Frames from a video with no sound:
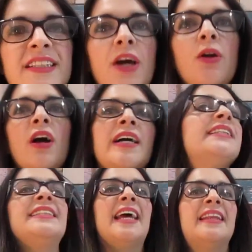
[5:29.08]
So like I
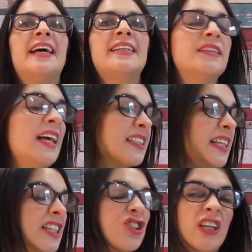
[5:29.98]
said, that's
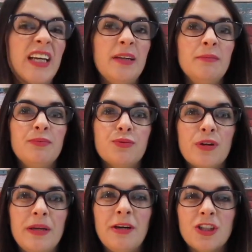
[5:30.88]
literally
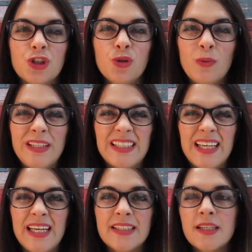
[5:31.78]
pretty much all we
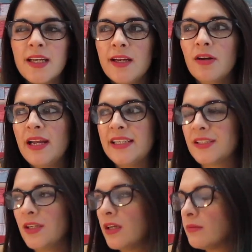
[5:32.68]
did in our
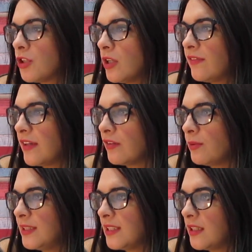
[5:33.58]
lesson. I'm trying to think if
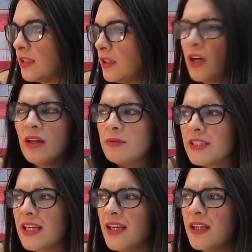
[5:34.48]
we did, no, that was
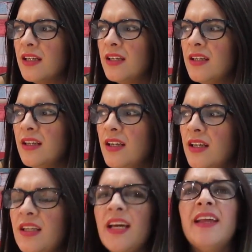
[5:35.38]
it.
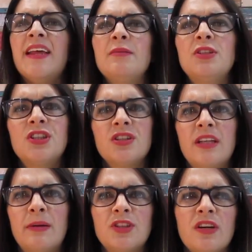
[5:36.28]
Yeah, that
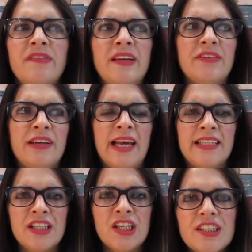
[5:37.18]
was our theory
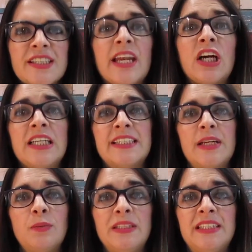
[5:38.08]
lessons, and like I
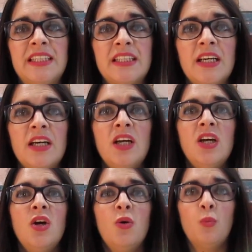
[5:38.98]
said, we did the
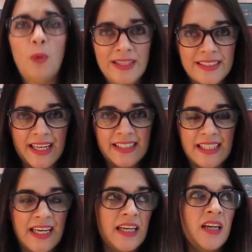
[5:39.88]
wet
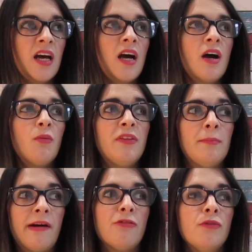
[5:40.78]
setting with the
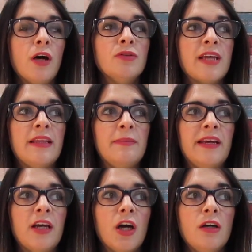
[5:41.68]
barrel rolls and the
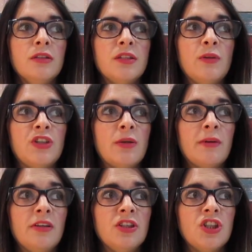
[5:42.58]
pin curls, which I'm
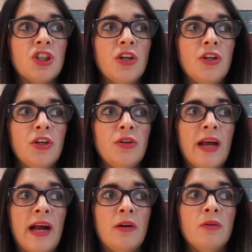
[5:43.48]
going to show you
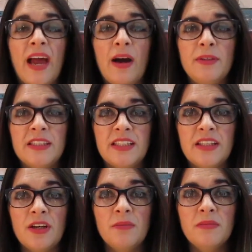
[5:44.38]
now how we
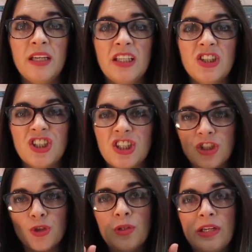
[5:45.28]
did them in just a
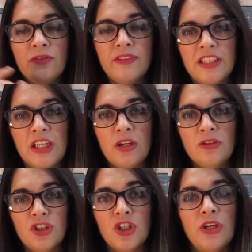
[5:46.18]
short little video
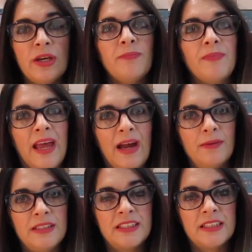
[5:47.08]
to show you how